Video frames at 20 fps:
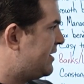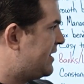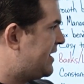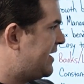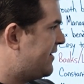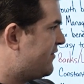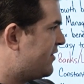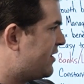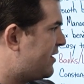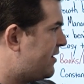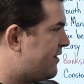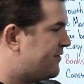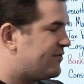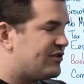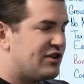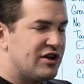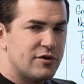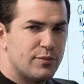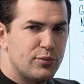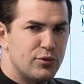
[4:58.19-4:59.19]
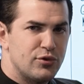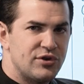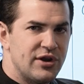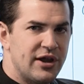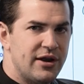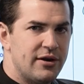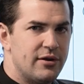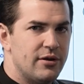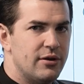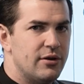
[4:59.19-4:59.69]
Dividend of
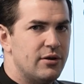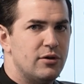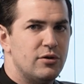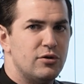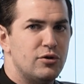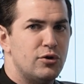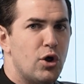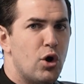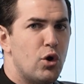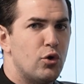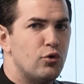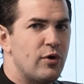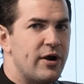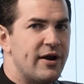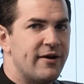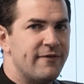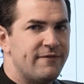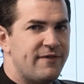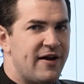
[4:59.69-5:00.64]
6%, loan rate of